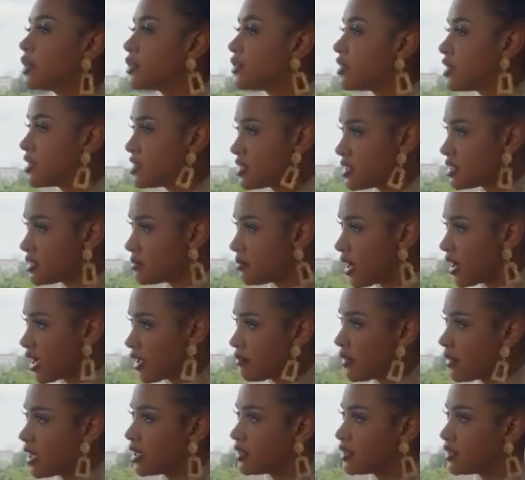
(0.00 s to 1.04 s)
this is my
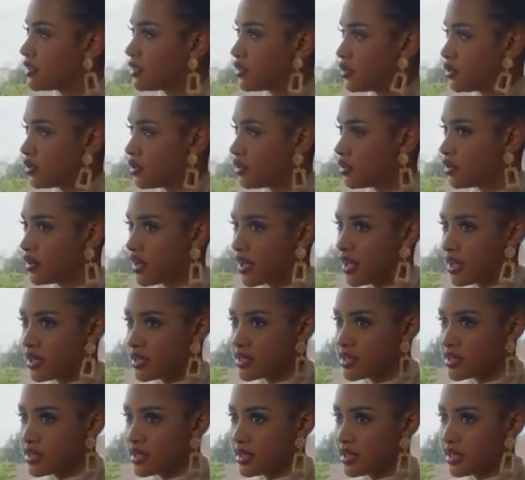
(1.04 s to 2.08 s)
man, you know,
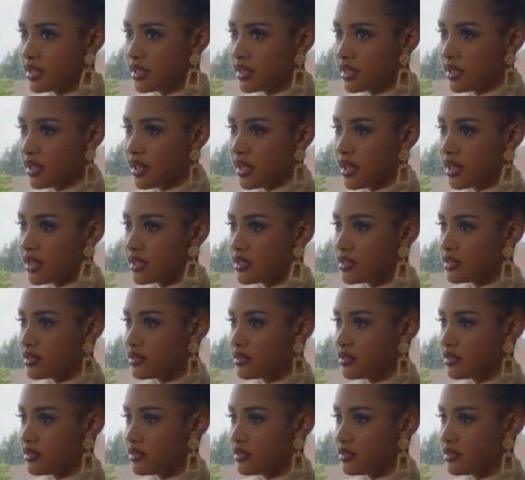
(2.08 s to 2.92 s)
and